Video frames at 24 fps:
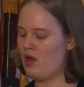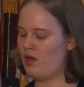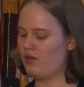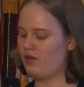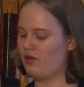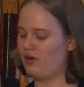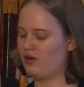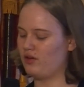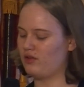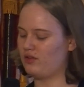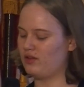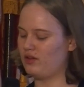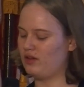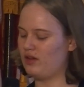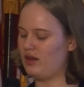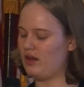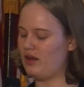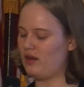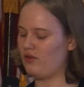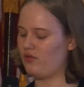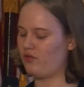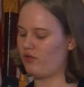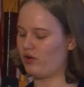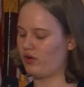There is a
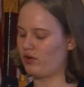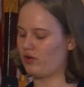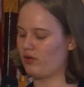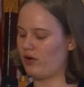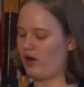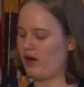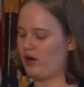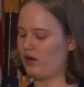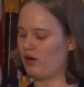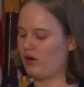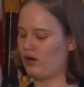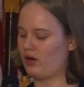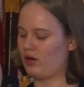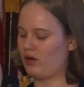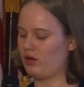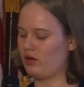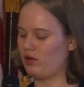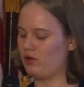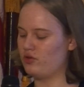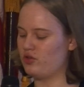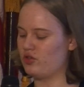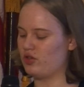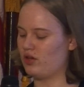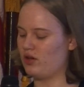need for greater
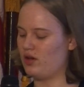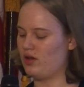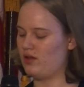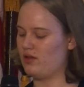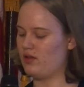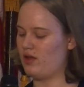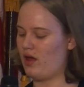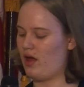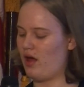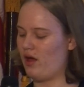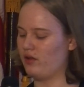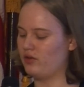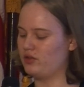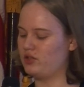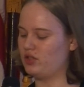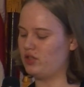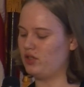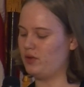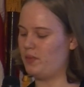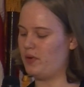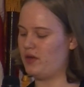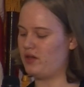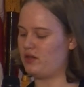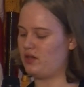inclusion in the
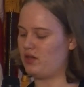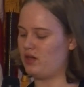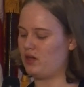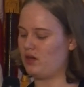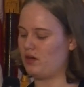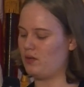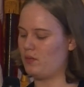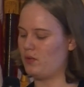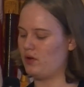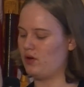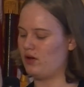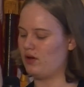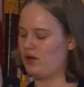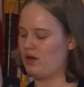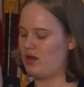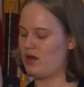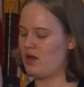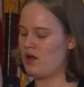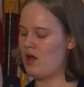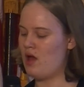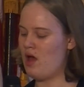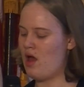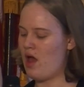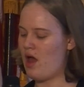LGBT community
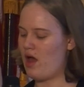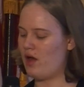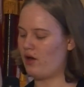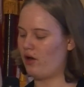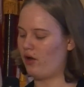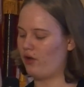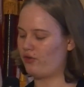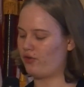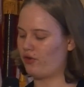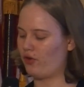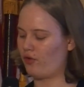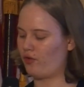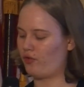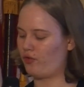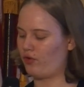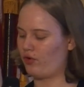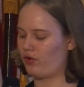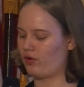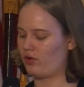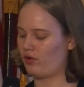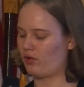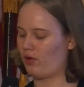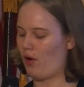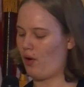and also
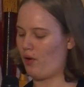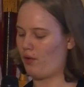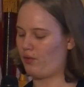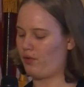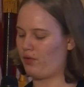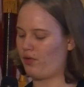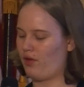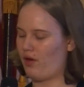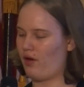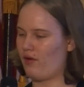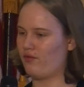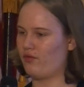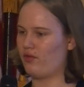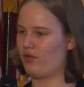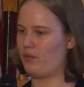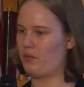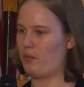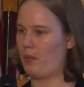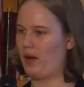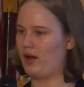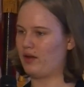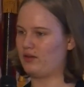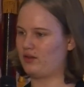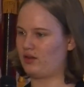for growth of the
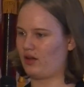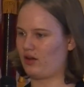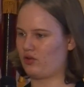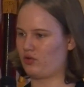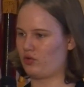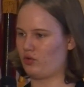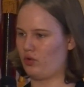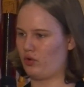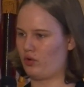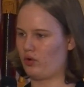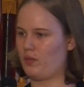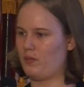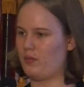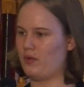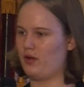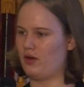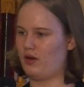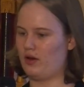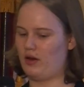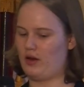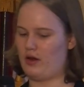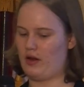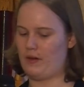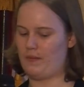bisexual
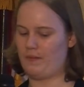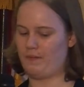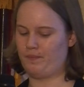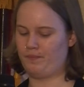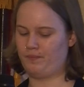community.